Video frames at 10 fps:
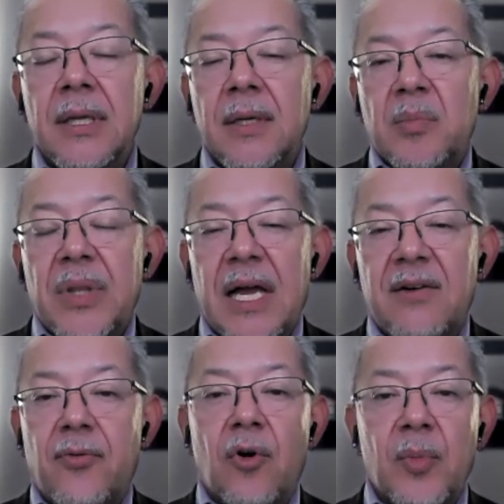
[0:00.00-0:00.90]

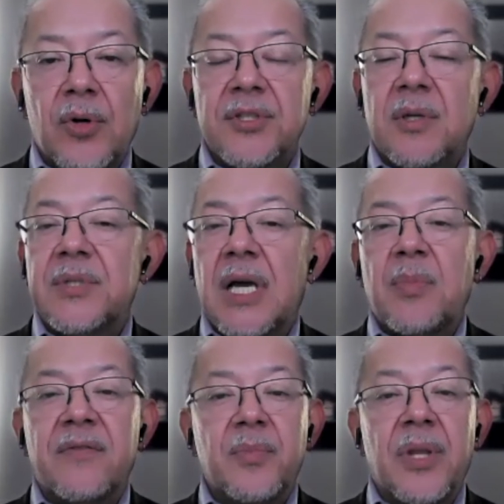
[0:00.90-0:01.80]
platform or some type
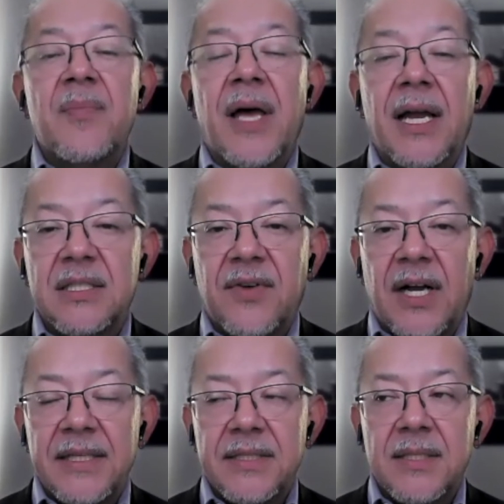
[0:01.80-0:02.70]
of playback
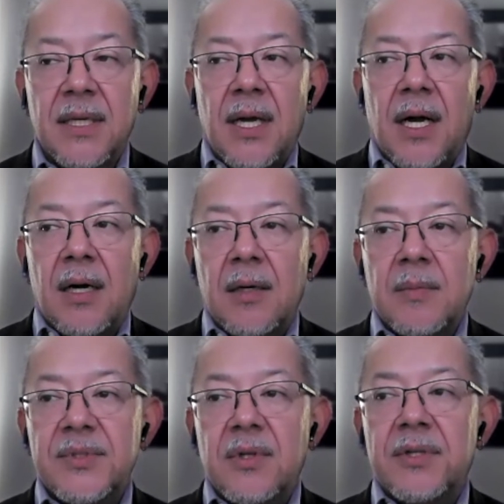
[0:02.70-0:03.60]
device, um,
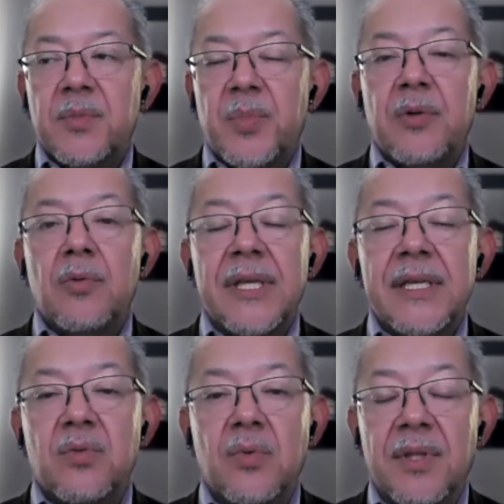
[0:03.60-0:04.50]
start to be released
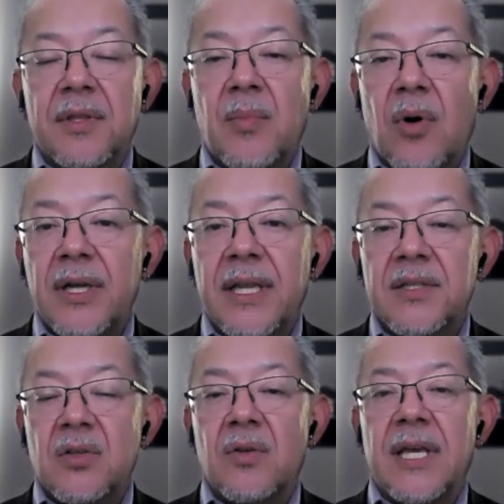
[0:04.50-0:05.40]
within the market
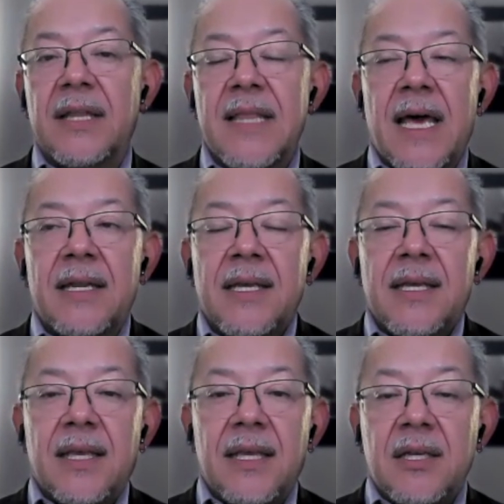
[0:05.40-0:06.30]
so that that
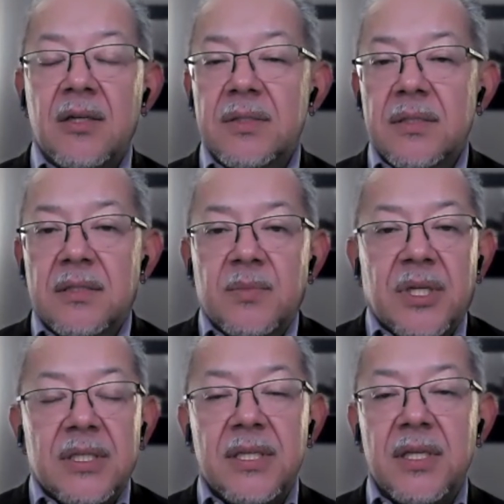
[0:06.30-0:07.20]
ecosystem
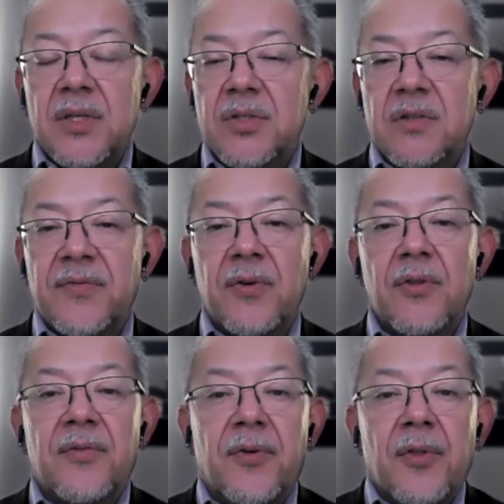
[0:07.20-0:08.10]
continues to further,
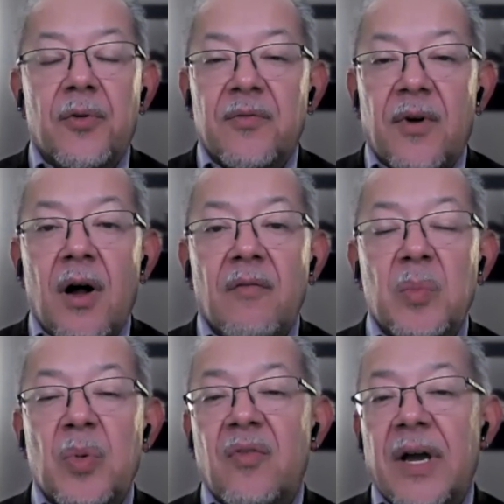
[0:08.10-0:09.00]
further evolve and
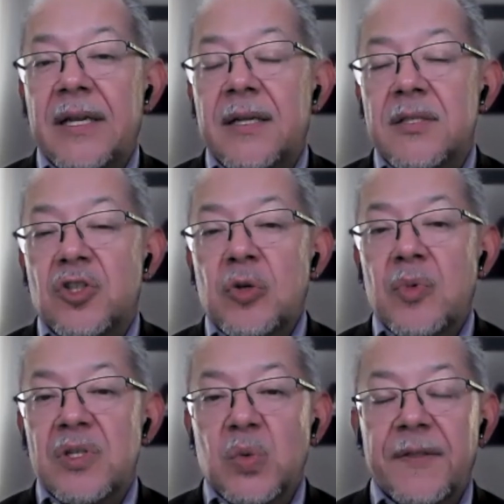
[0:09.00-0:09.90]
provide
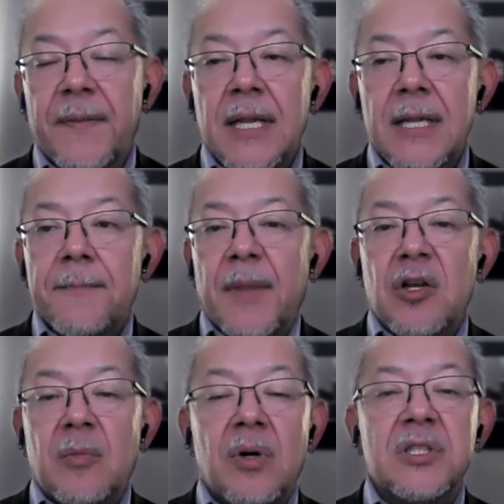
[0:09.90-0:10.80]
consumers with, you know,
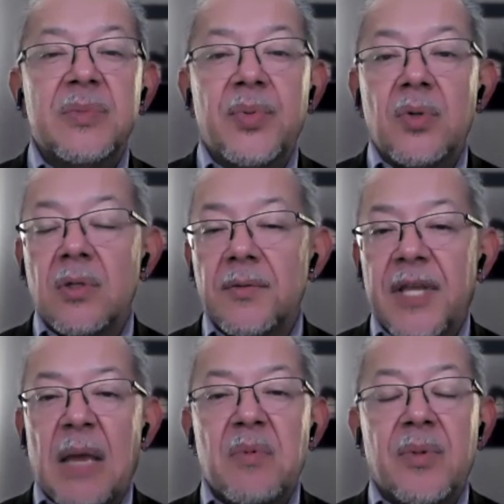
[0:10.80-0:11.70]
multiple
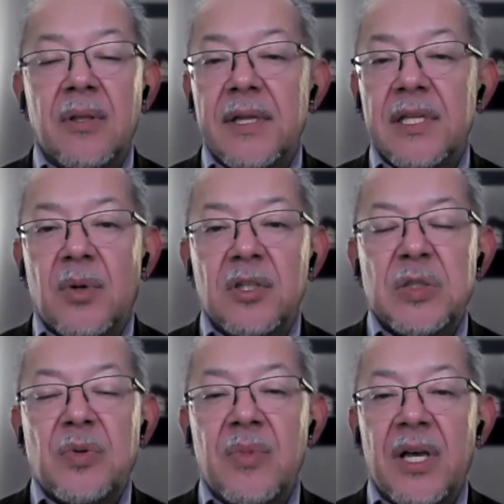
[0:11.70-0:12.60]
capabilities, multiple
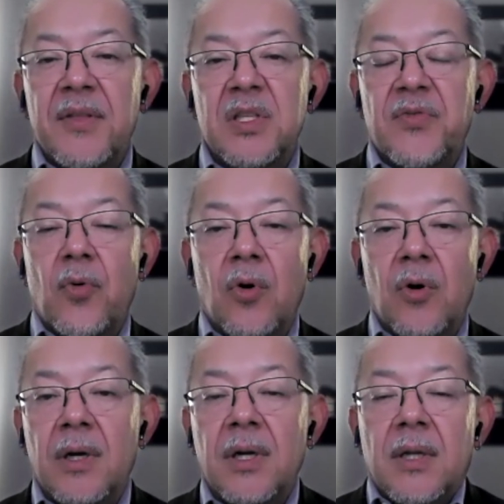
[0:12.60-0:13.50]
methods for,
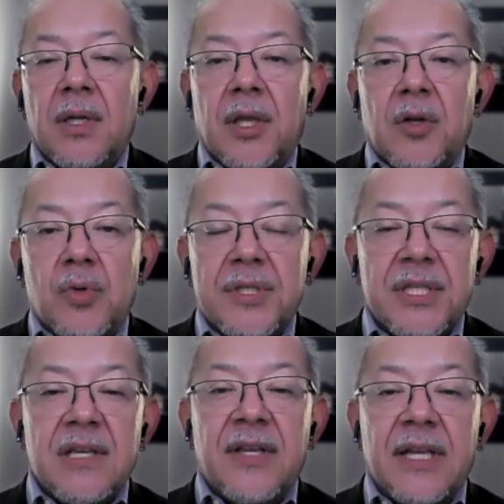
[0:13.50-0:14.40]
you know,
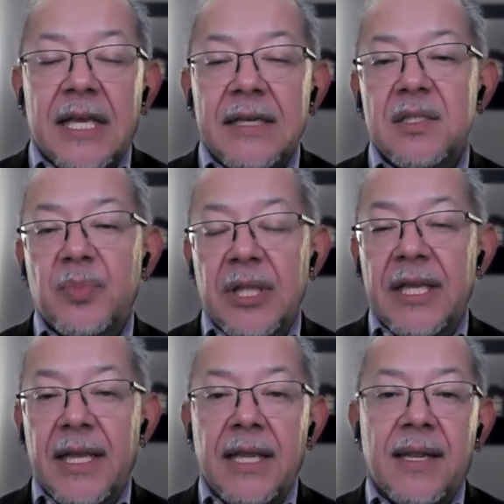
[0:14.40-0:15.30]
receiving and displaying
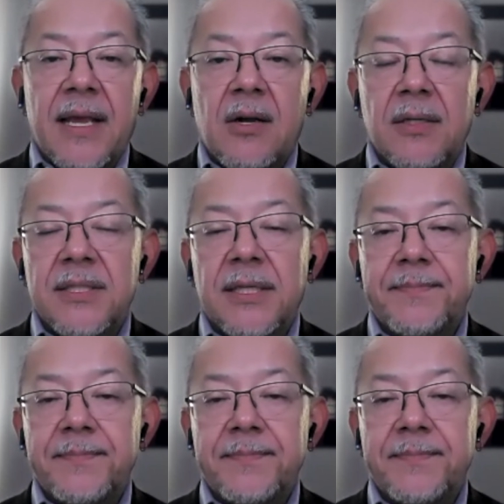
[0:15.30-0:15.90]
eight K content.